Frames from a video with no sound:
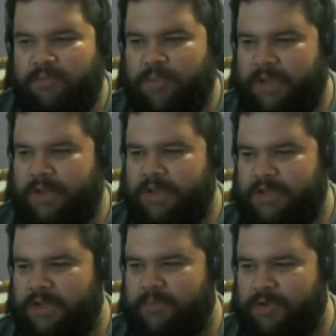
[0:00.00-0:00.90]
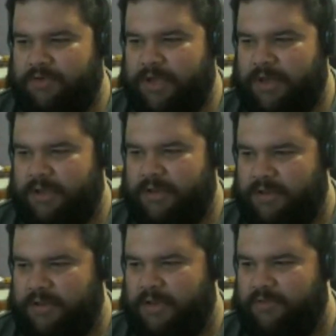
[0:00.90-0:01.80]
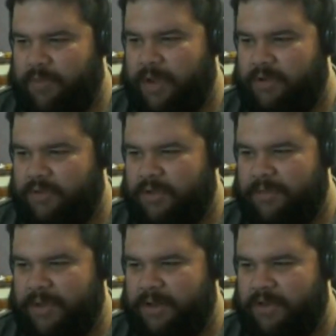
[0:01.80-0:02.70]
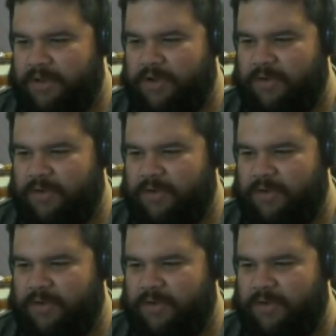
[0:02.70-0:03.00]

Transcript: You picking that shit up and drinking it out of a bottle? I mean,